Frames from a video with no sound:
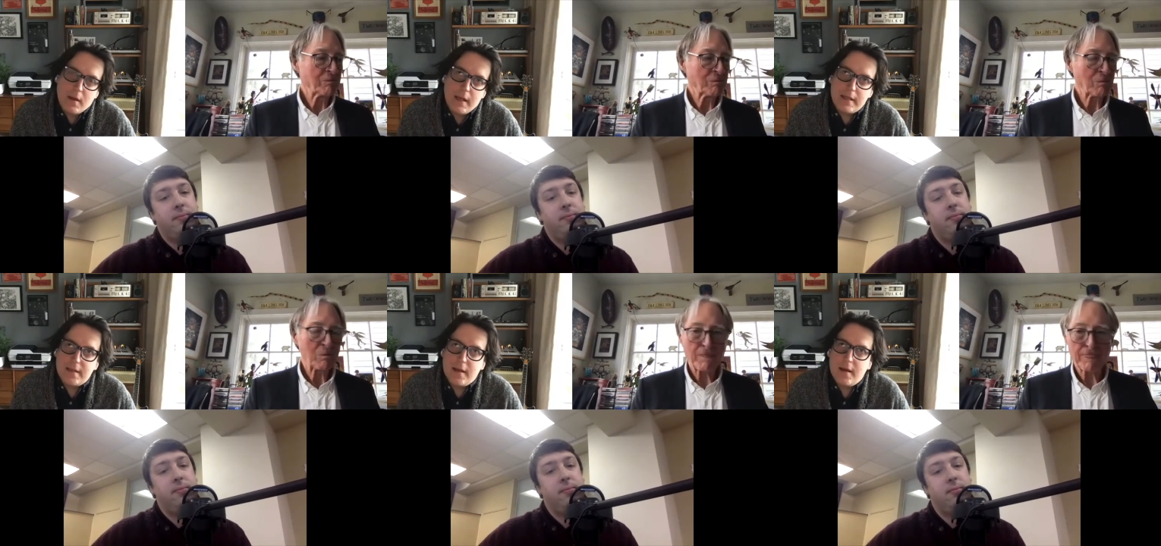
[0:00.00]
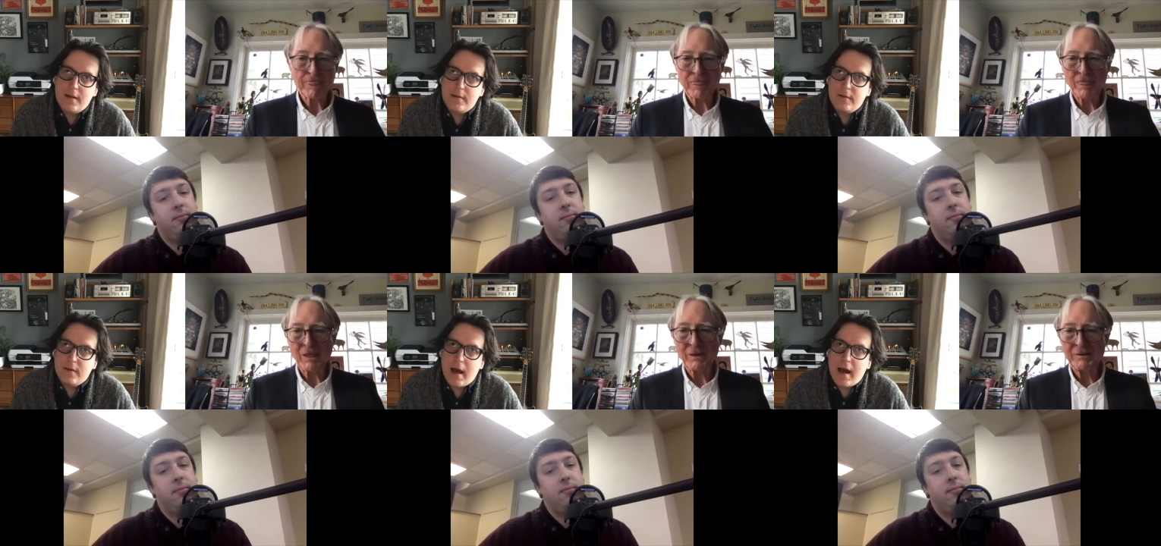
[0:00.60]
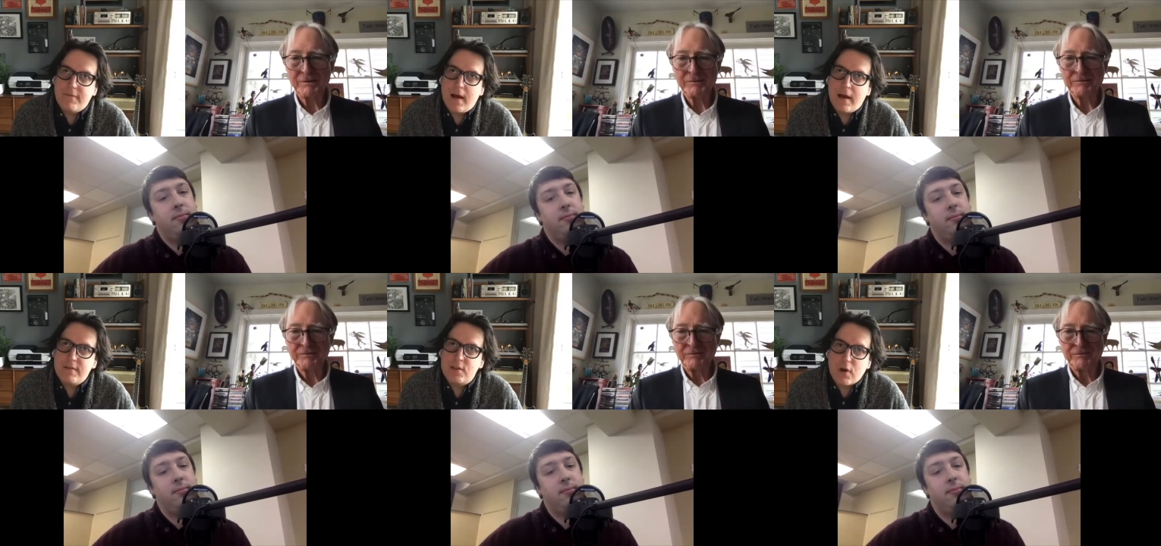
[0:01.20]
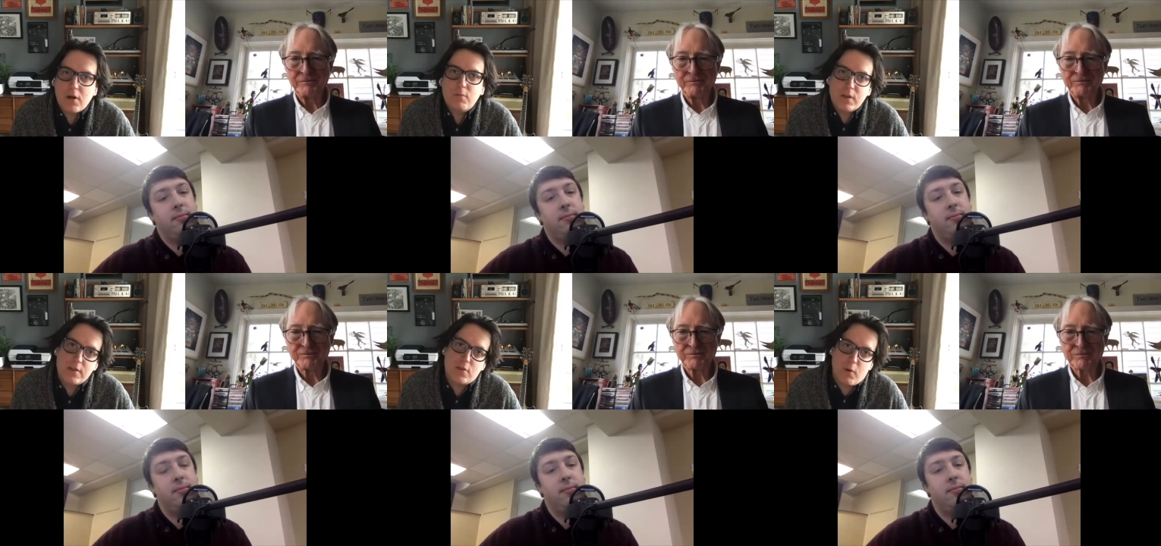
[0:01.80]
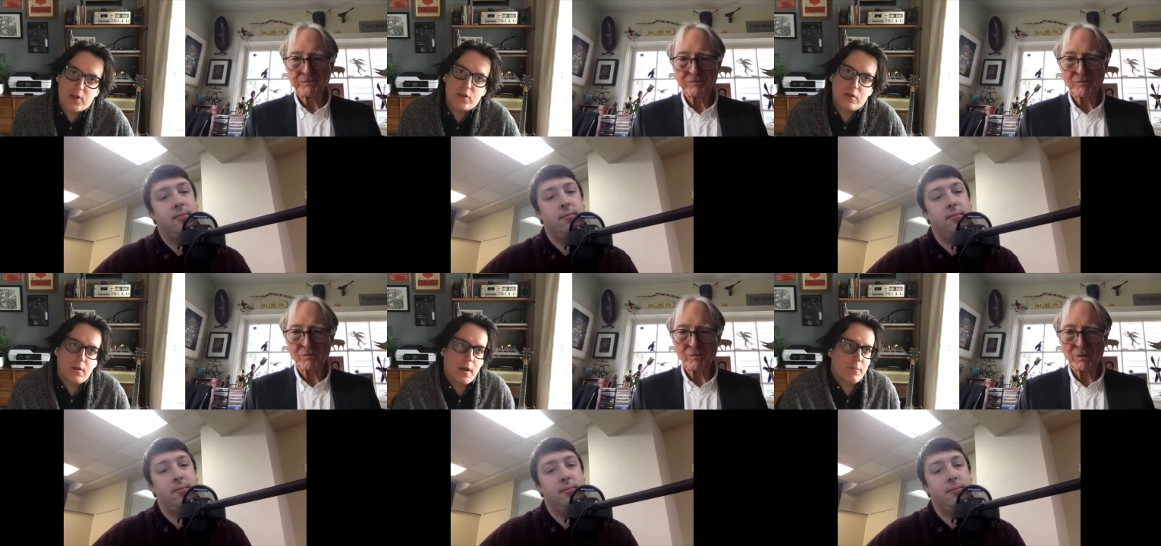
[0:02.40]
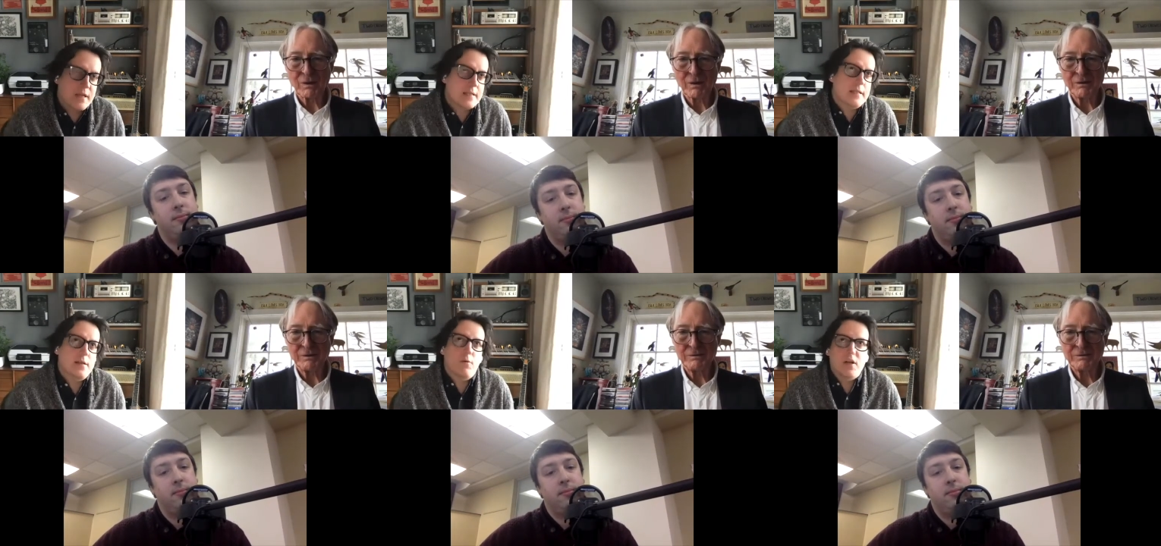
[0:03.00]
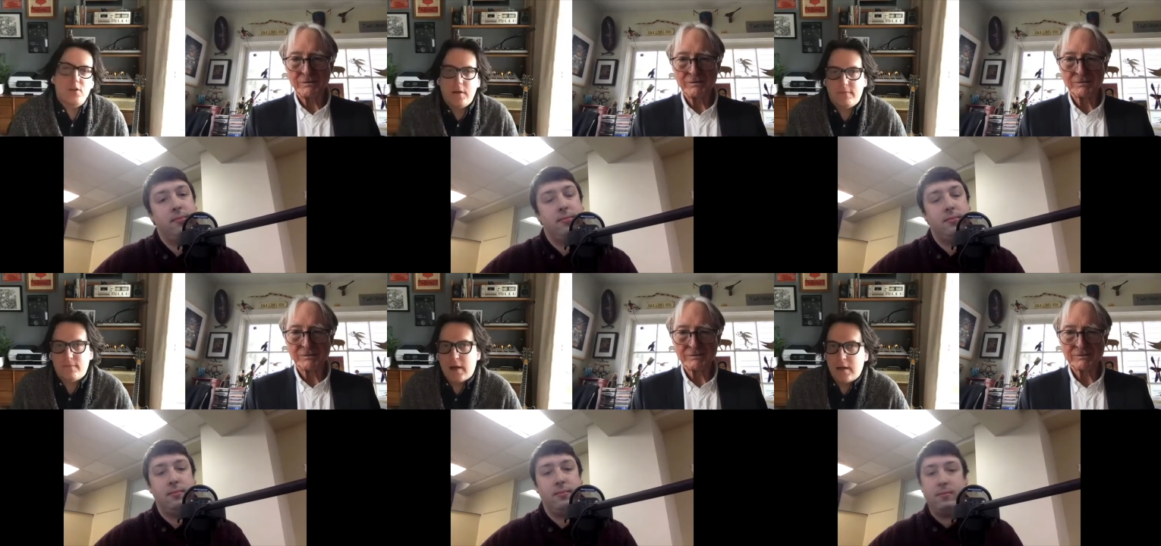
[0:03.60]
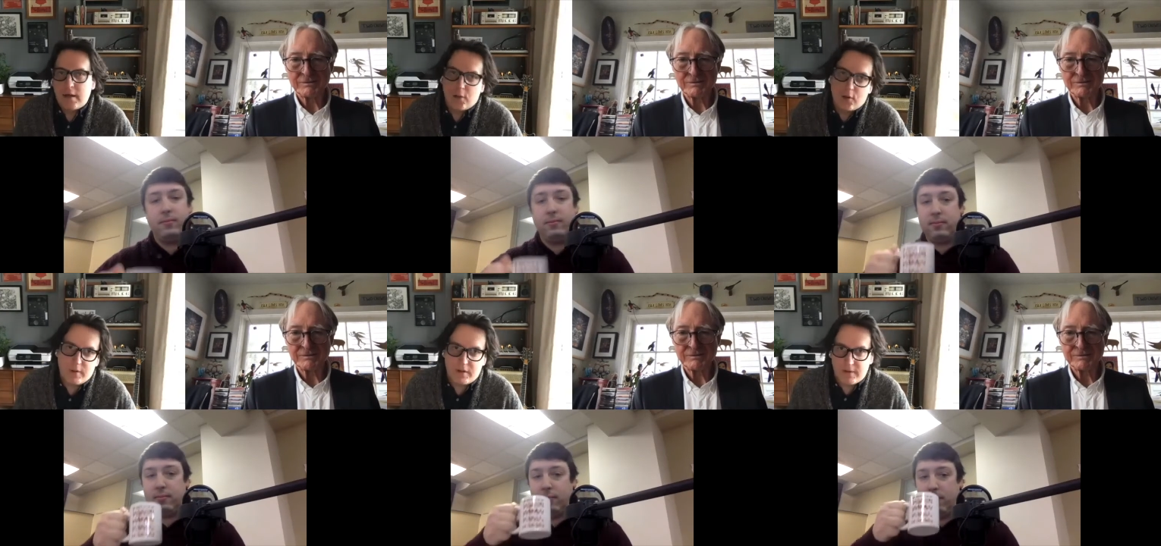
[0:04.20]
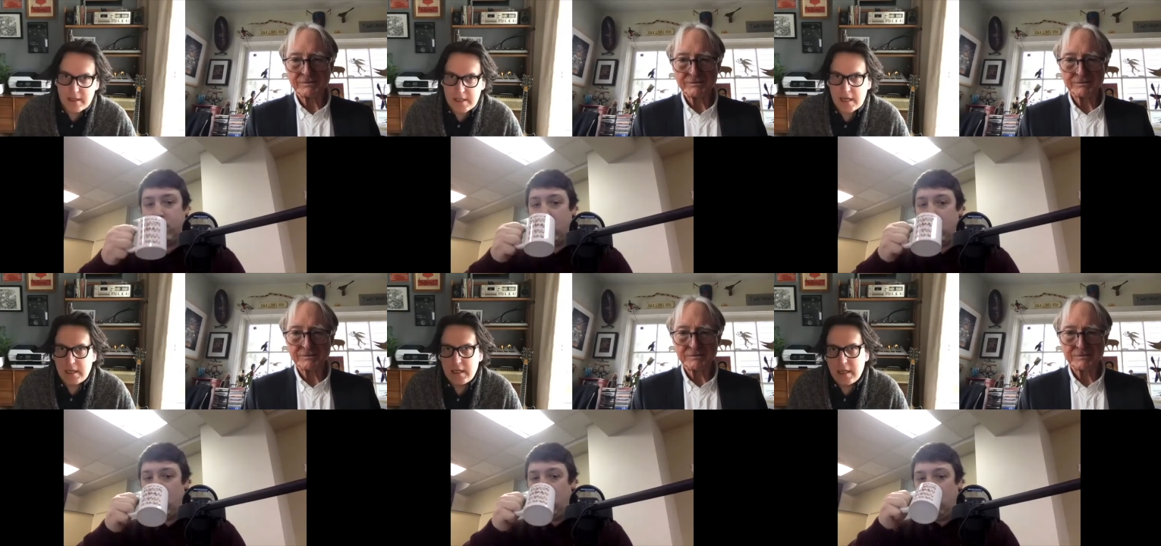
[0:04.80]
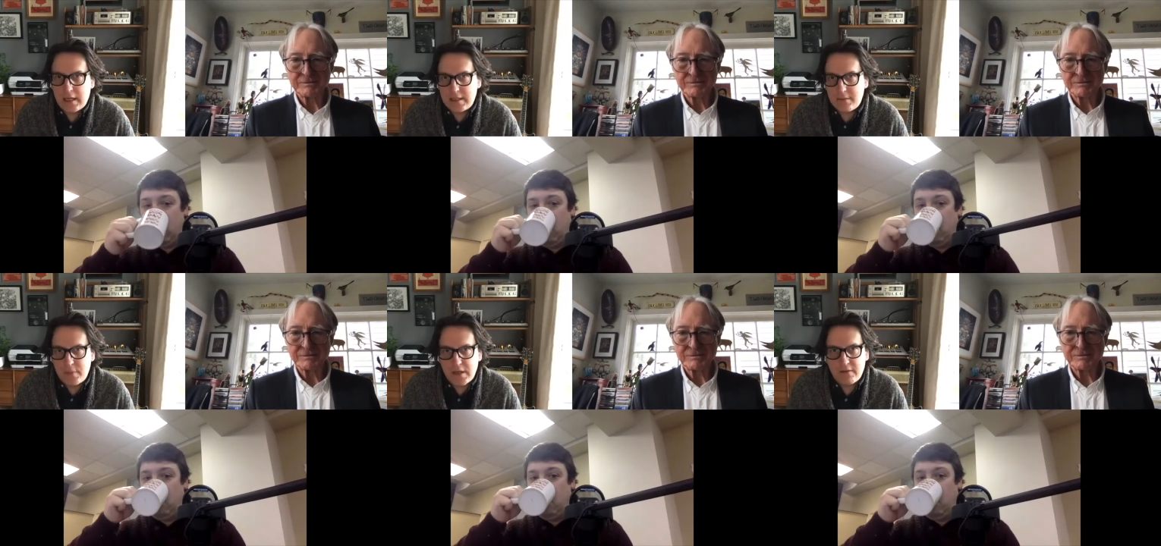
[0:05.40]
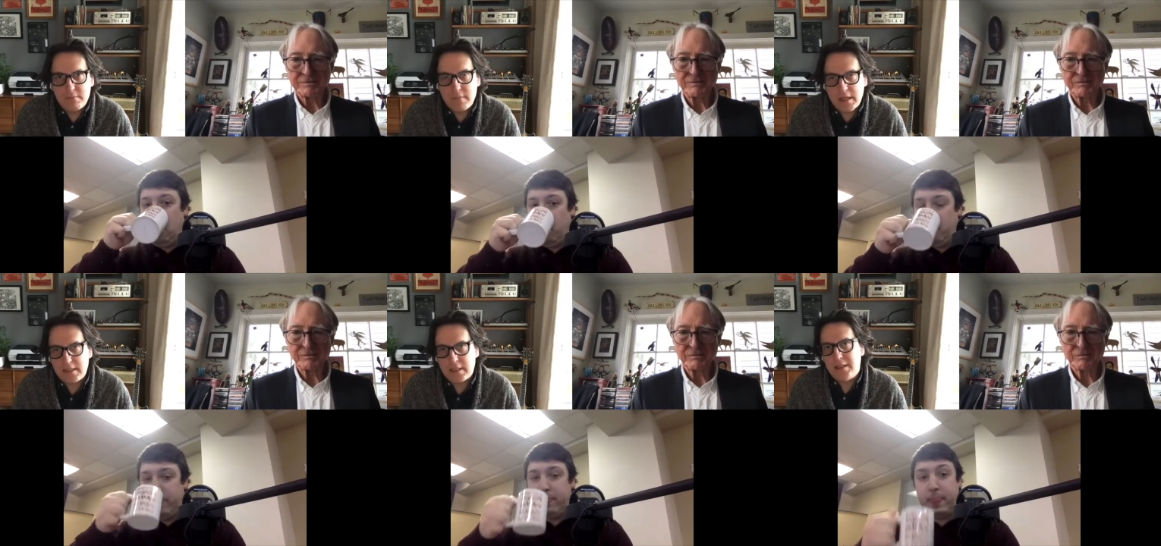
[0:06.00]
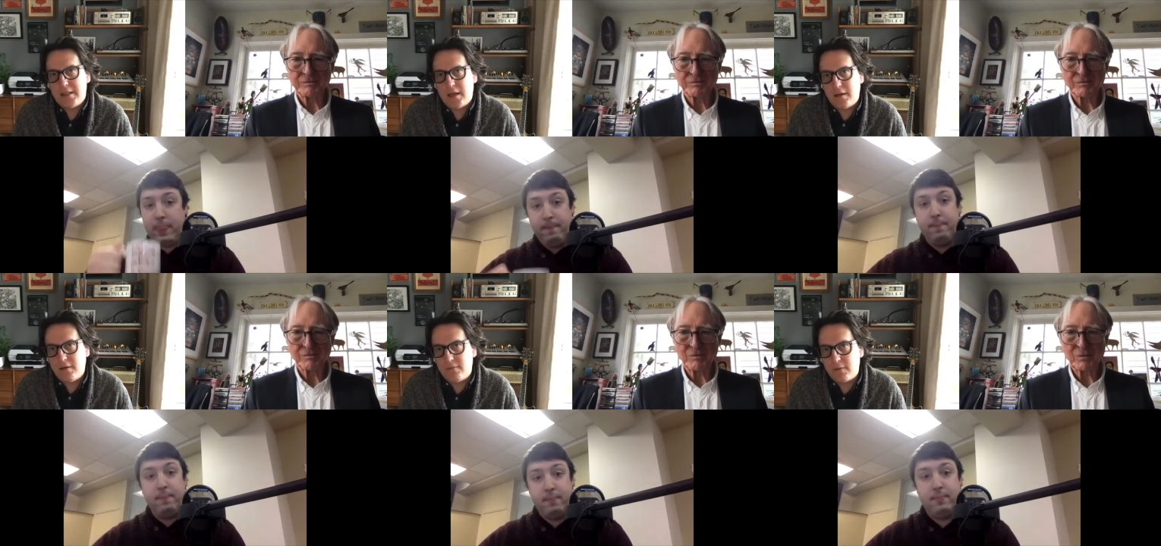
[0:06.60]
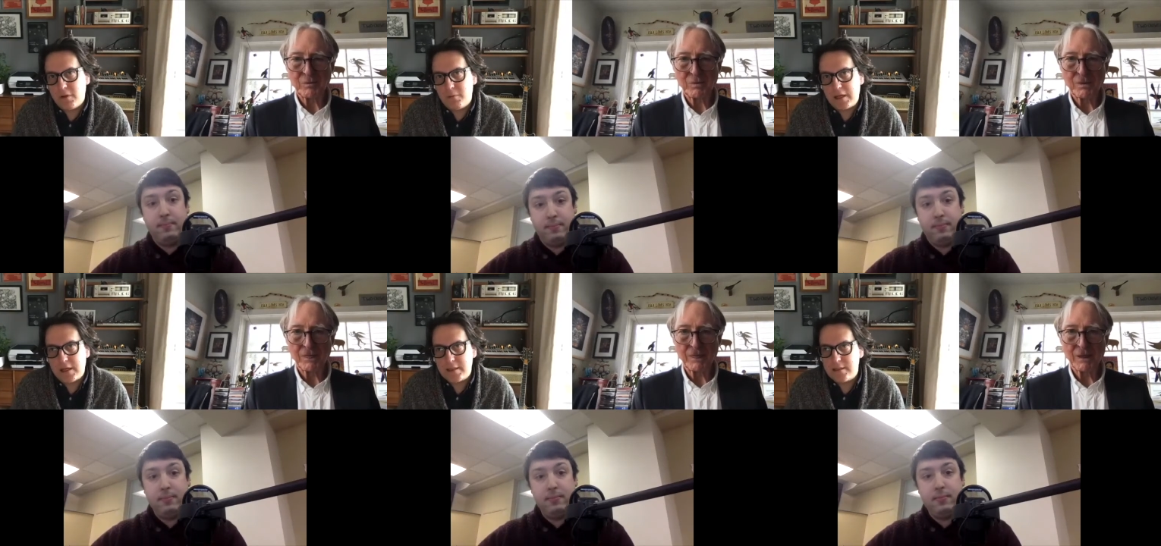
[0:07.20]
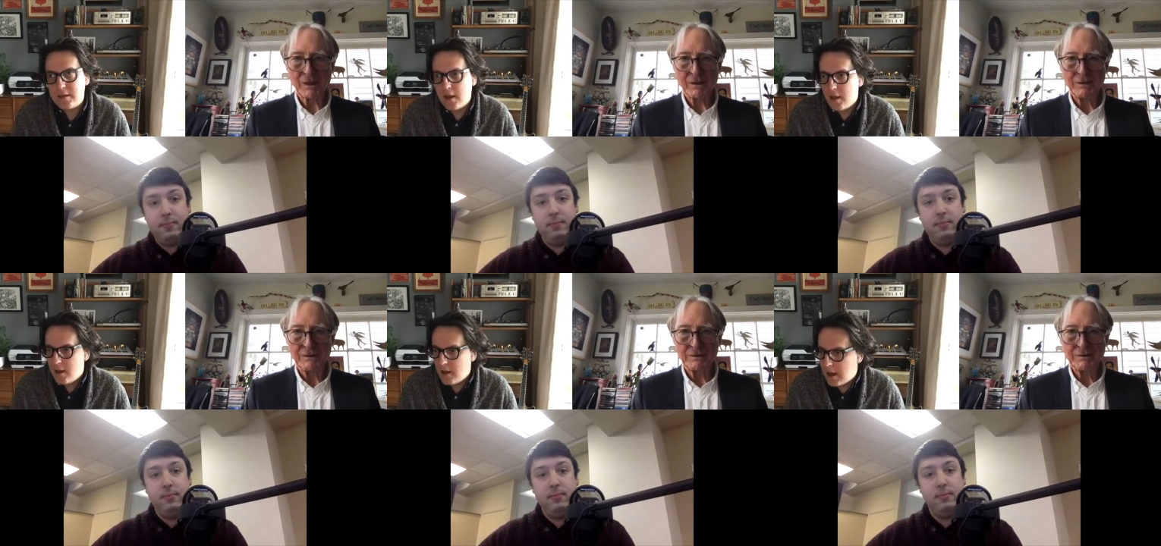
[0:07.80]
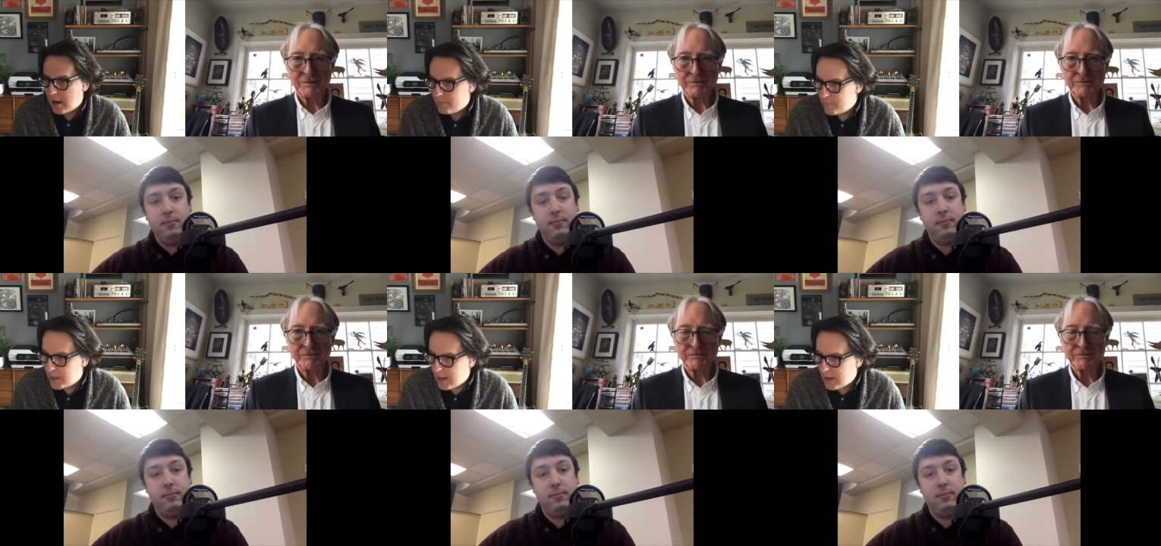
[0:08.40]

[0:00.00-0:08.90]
Speaker 1: it's a I've, I've struggled with this question a lot because it's a question of uh, a little bit of identity and it's a bit of a mixed identity for me because um,